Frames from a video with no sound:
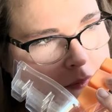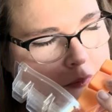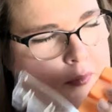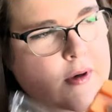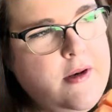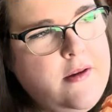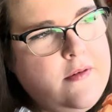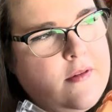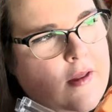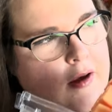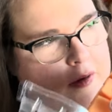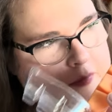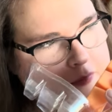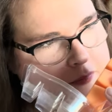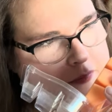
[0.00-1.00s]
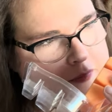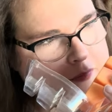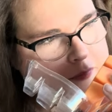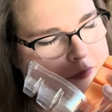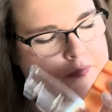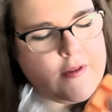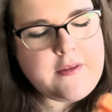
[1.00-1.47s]
What is that?
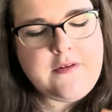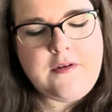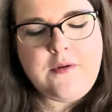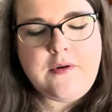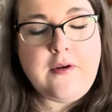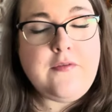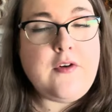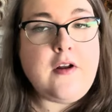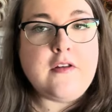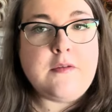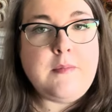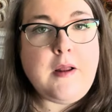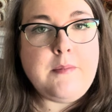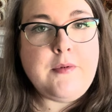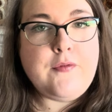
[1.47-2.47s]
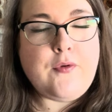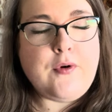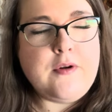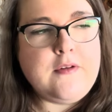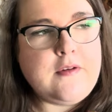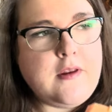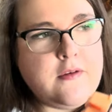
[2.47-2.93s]
That's a note I've not smelled before
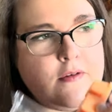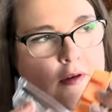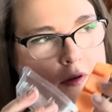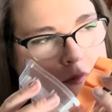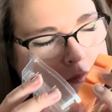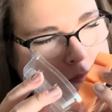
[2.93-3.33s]
in Scentsy.